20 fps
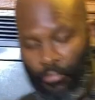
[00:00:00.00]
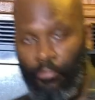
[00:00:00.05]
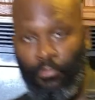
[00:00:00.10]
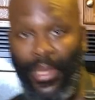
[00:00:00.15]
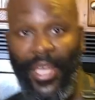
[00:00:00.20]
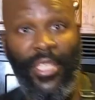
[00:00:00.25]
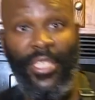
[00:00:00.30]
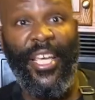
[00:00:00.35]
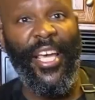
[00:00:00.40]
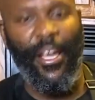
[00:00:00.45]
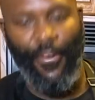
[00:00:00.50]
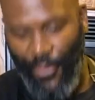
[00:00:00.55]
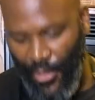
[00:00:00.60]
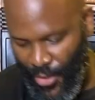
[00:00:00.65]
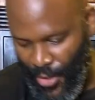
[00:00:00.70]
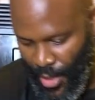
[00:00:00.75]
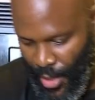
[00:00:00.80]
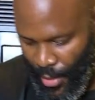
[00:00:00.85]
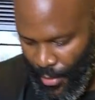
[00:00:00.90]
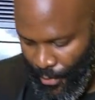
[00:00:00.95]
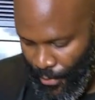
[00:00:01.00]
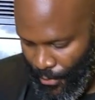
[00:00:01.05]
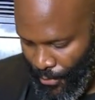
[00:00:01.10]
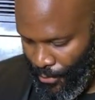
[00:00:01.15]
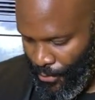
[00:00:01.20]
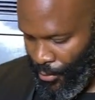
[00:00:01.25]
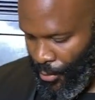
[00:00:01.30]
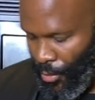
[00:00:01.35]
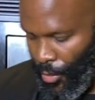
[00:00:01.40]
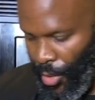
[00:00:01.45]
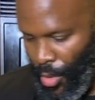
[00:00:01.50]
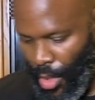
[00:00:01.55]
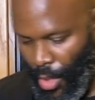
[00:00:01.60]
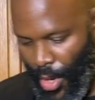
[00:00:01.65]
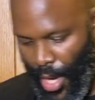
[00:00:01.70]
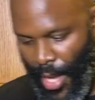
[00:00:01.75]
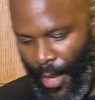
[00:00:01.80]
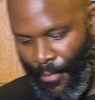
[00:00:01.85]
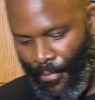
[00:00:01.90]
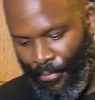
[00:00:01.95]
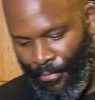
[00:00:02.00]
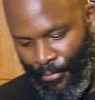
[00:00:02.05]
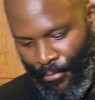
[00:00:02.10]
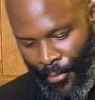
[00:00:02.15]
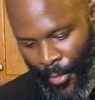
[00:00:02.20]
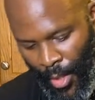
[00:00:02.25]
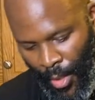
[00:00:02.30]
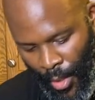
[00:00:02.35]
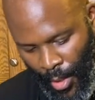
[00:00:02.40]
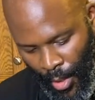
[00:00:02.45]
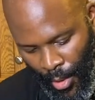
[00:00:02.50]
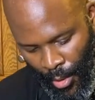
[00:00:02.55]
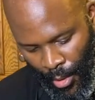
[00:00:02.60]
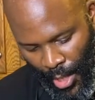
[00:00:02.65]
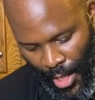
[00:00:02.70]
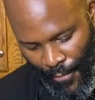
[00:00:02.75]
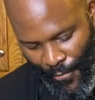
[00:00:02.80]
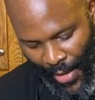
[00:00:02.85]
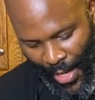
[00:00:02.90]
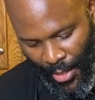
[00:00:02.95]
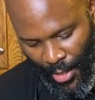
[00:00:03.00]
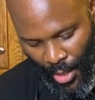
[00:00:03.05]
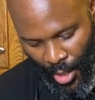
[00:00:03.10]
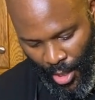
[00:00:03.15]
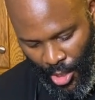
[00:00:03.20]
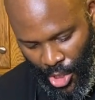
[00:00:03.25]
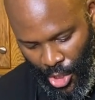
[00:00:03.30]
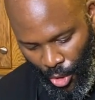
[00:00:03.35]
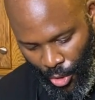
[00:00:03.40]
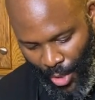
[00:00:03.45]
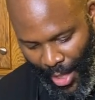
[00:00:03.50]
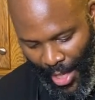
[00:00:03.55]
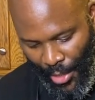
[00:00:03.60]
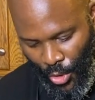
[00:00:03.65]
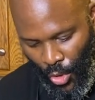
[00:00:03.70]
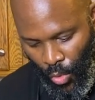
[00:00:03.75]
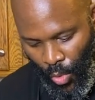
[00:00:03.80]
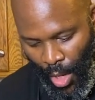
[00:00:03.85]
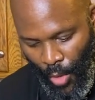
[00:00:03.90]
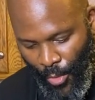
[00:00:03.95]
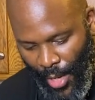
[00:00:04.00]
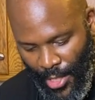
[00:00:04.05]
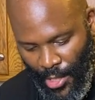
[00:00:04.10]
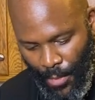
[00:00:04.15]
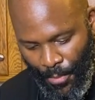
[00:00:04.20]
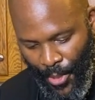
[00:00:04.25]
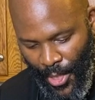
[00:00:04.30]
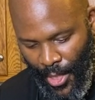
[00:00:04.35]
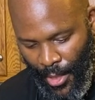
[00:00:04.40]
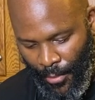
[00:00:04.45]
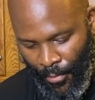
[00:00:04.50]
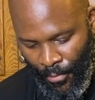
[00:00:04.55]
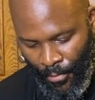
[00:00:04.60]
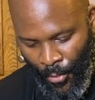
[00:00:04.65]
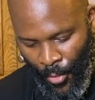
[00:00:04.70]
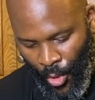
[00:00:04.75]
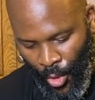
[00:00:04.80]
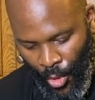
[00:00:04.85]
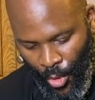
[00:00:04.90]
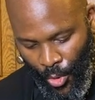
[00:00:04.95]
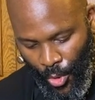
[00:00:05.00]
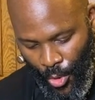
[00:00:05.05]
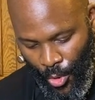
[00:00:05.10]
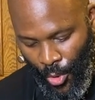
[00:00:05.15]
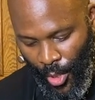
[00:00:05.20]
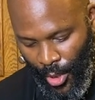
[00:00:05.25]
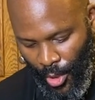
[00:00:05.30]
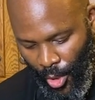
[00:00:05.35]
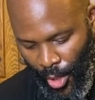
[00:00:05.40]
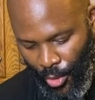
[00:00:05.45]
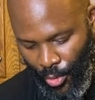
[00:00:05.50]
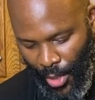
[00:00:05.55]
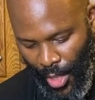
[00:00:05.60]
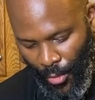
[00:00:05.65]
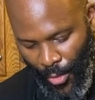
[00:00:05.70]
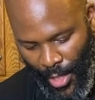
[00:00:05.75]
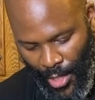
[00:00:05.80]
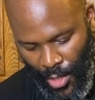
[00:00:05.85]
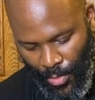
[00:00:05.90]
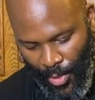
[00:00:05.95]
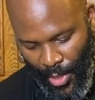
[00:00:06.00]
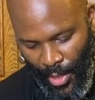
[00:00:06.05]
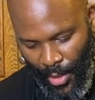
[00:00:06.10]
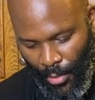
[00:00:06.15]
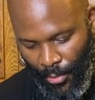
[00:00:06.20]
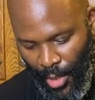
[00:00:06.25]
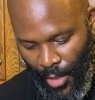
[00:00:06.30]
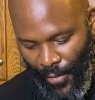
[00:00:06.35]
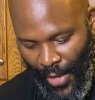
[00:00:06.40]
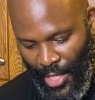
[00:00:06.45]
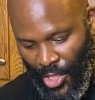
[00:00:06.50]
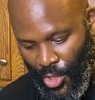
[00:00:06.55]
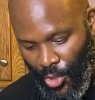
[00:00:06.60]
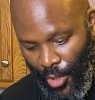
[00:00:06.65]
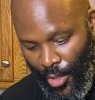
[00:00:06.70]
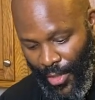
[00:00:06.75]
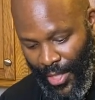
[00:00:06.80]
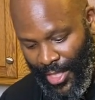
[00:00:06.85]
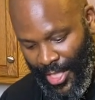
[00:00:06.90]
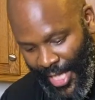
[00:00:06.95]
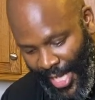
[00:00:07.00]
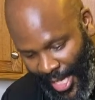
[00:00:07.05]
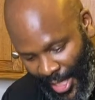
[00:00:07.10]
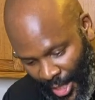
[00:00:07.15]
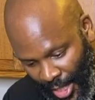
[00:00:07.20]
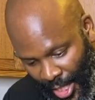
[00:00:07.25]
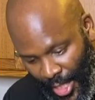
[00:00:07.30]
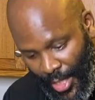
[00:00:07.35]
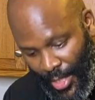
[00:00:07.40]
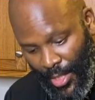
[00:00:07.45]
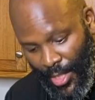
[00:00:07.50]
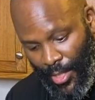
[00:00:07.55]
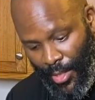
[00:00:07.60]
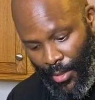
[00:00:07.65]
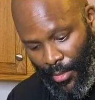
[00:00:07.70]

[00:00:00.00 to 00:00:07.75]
means everything. All right? If I show you how to do one recipe, you can only do that recipe. But if I show you the techniques